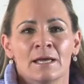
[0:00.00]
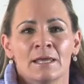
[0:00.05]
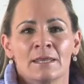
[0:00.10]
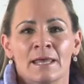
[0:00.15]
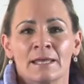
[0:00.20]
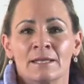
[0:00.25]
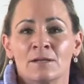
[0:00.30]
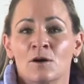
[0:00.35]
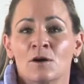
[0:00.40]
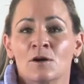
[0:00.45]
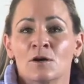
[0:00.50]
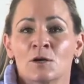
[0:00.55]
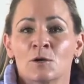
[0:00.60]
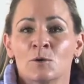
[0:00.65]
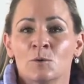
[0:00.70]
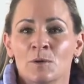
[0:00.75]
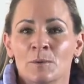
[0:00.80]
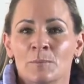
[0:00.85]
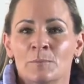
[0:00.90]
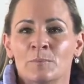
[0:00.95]
that are
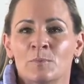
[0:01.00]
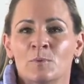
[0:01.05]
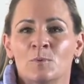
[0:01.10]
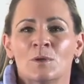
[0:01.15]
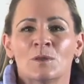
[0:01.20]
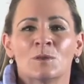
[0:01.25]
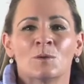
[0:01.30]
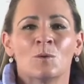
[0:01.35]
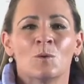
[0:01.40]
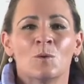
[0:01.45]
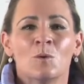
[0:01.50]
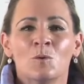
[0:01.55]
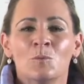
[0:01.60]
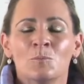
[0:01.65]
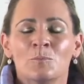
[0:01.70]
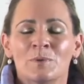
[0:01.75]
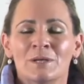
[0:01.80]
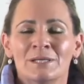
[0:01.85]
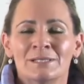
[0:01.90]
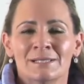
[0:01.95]
equipped with all
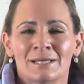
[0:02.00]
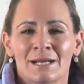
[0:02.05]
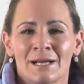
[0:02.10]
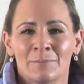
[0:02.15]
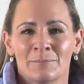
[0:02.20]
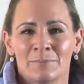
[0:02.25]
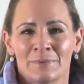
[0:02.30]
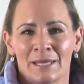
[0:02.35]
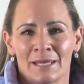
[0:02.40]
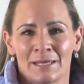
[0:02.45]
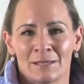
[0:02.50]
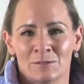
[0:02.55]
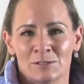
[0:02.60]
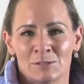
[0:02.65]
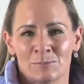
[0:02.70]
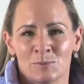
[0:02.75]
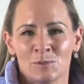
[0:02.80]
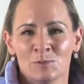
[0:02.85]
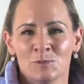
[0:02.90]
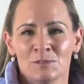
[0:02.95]
prescribed
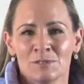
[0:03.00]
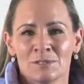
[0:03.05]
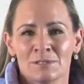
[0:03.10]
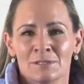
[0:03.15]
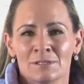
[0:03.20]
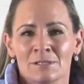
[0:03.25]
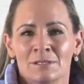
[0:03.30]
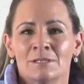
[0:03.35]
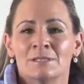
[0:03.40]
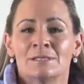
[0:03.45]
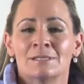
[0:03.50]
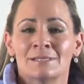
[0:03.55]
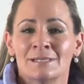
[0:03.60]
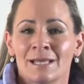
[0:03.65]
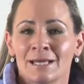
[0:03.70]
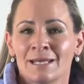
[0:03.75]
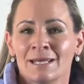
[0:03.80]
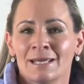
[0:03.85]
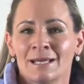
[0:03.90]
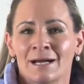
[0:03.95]
textbooks,
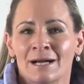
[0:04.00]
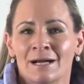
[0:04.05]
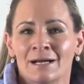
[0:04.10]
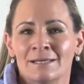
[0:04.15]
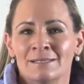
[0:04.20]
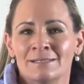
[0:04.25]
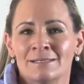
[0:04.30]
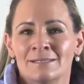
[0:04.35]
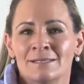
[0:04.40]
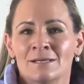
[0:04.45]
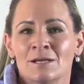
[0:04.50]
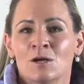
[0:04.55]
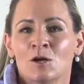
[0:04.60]
study guides,